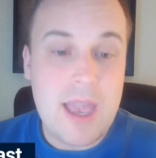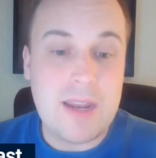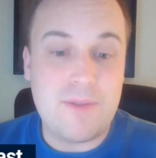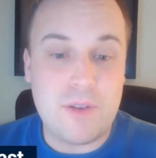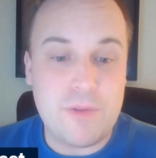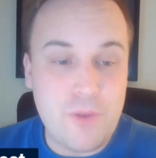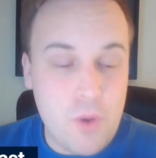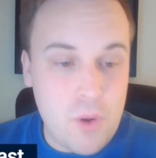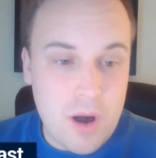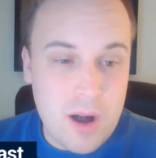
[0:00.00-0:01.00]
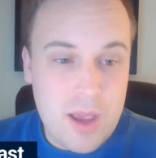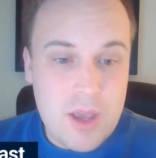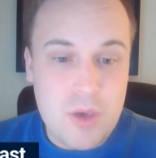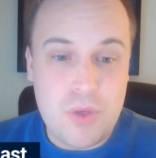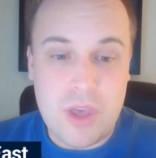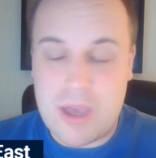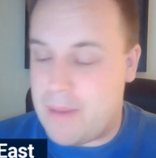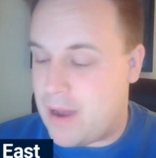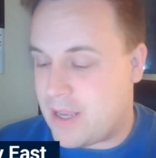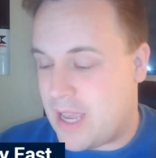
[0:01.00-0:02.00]
And if you're four, you think
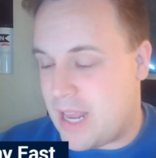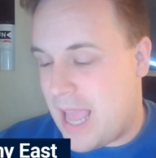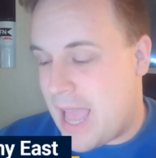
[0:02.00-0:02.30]
about it getting